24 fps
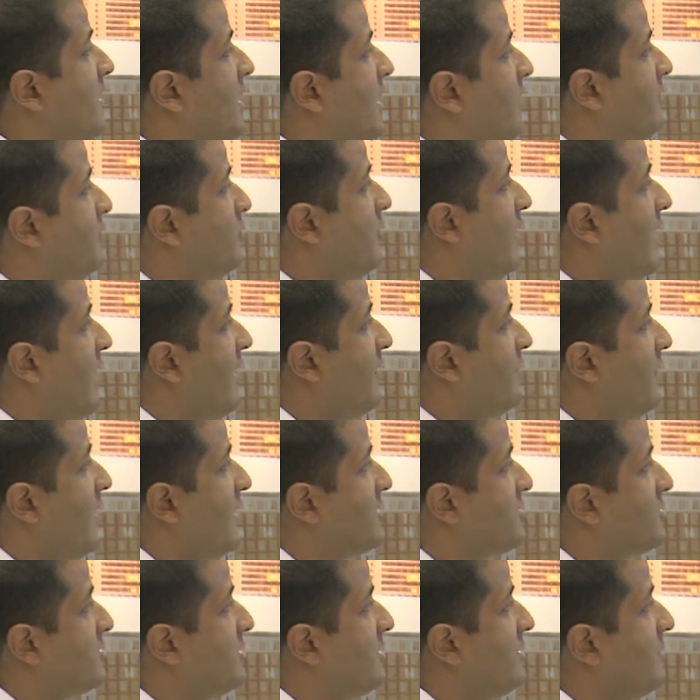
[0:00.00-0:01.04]
If you have
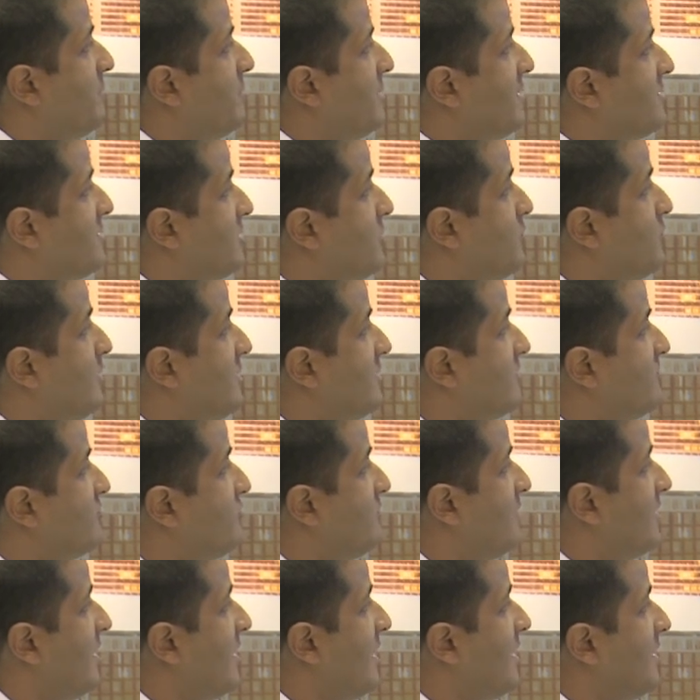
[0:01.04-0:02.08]
actually a place that you want to
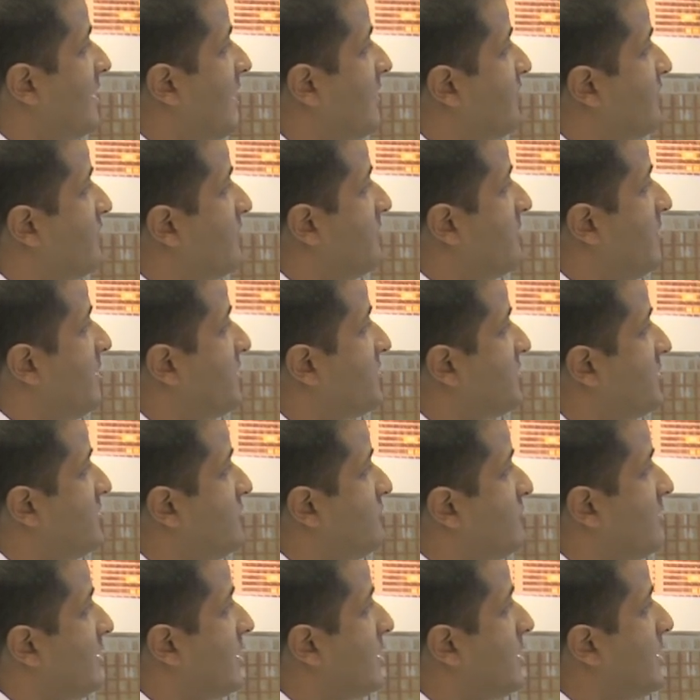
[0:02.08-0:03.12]
zoom in on and get information,
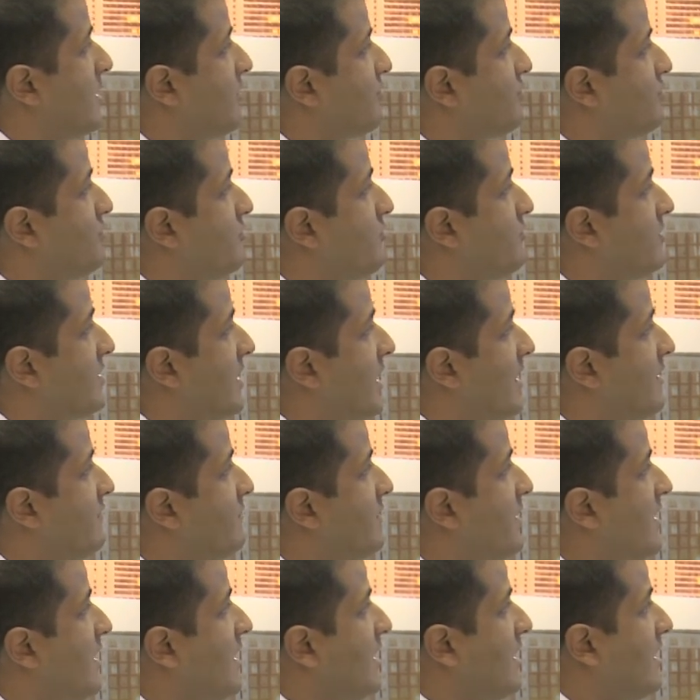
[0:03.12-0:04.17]
you can click through and kind of
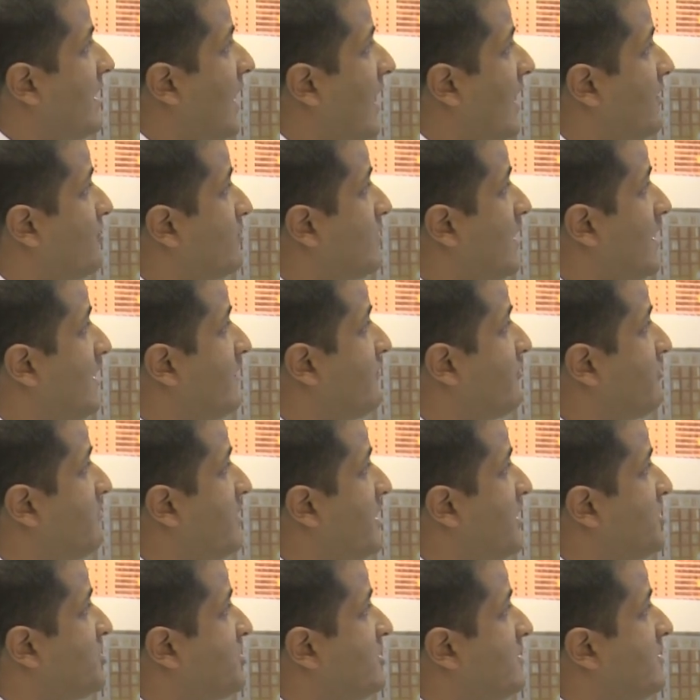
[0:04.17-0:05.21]
gather that
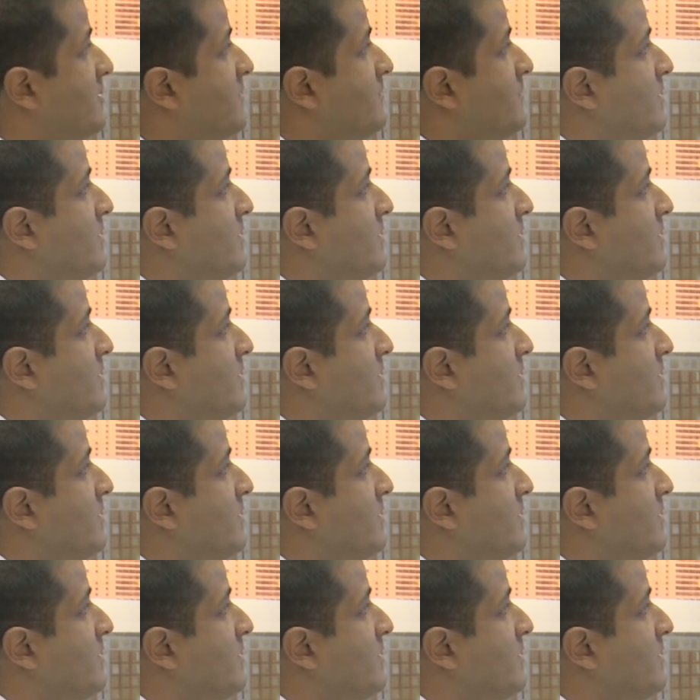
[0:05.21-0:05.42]
information.